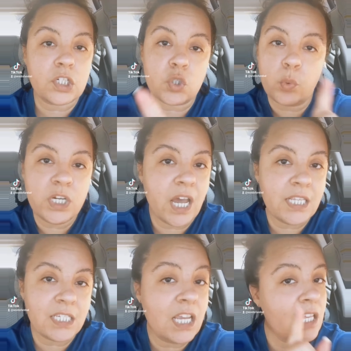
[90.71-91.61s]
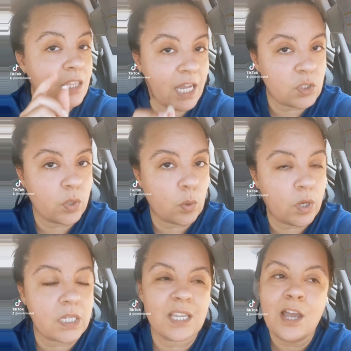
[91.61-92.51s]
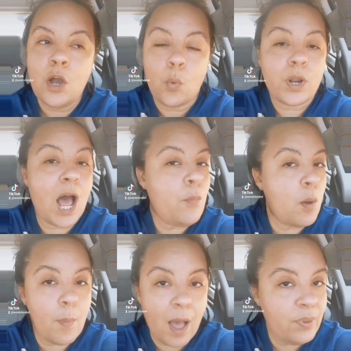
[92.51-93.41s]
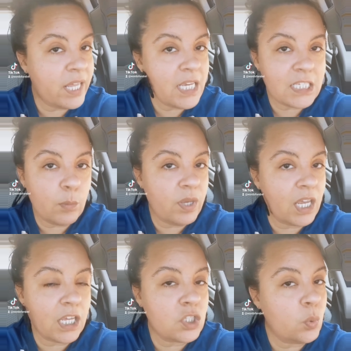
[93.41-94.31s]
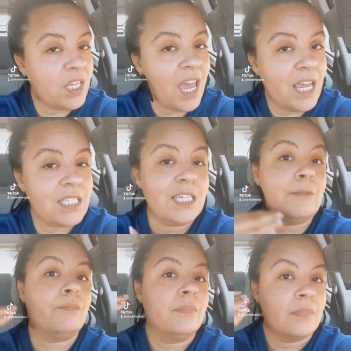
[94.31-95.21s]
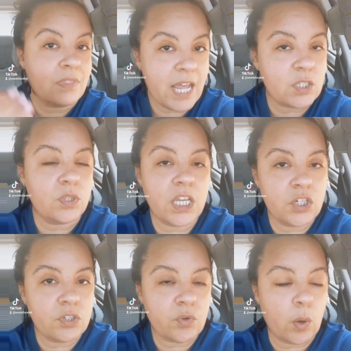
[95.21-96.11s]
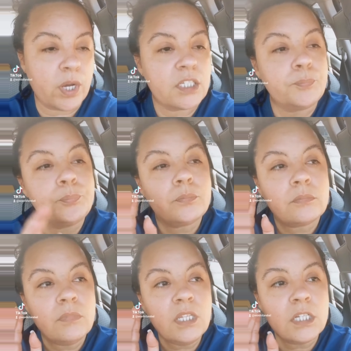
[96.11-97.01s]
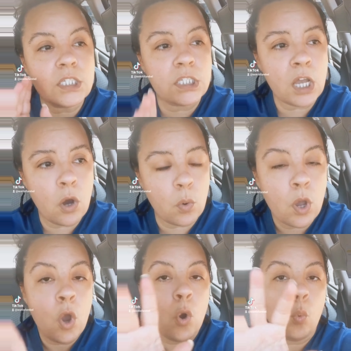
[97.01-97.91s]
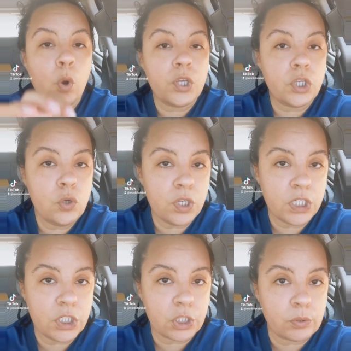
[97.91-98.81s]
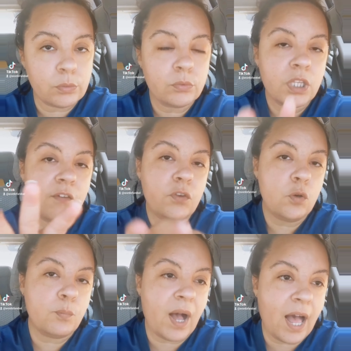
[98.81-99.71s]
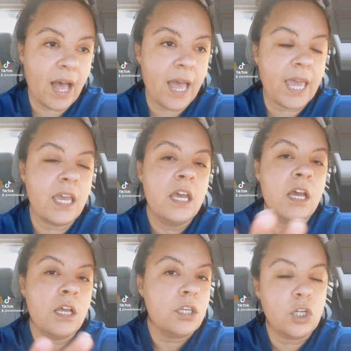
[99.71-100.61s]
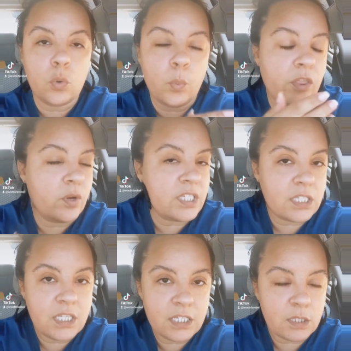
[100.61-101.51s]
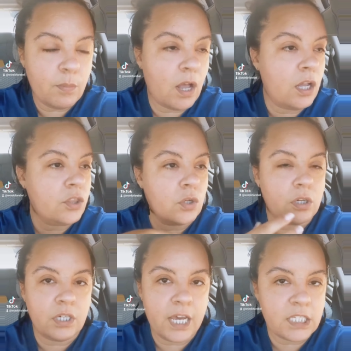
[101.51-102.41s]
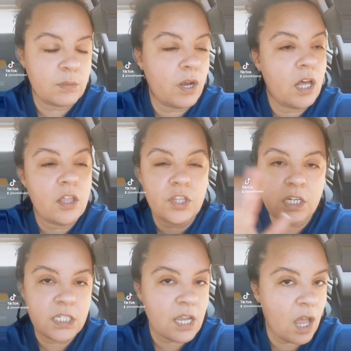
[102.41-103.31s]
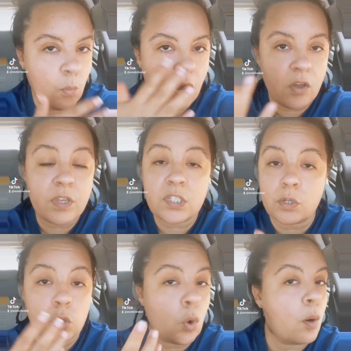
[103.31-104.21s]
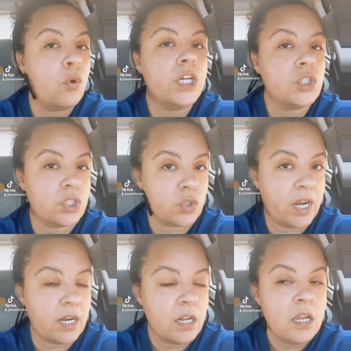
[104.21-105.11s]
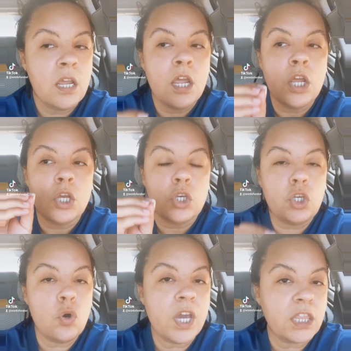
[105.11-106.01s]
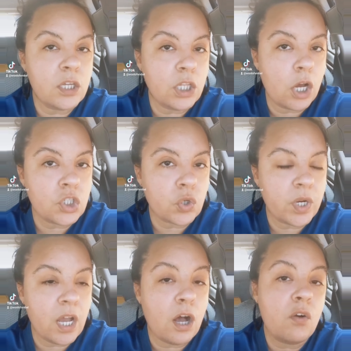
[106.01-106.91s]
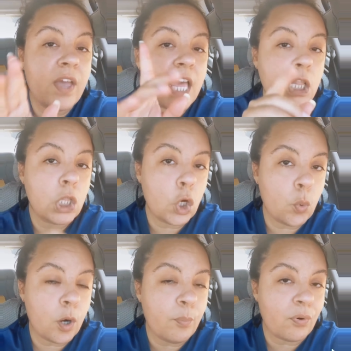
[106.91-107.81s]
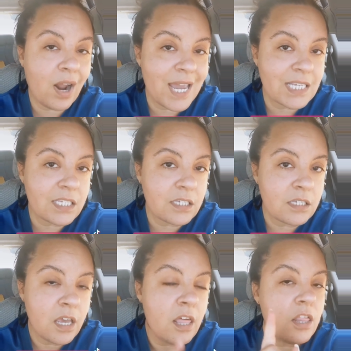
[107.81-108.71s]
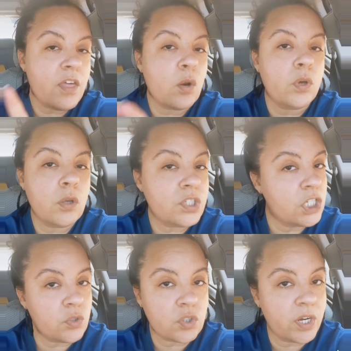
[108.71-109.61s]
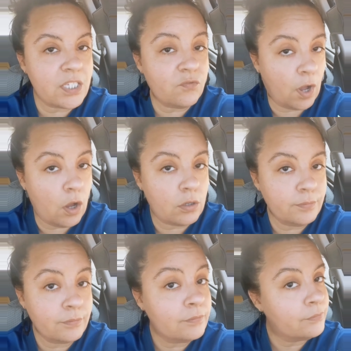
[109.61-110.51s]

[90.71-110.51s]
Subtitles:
In 2019, that's what it was. When I bought my place at the beginning of 2018, that's what the interest rate was. So what you can do if you buy, you know, whether it's this month or next month, anytime where this is a normal interest rate, you get the luxury of a lower price than when those interest rates fall.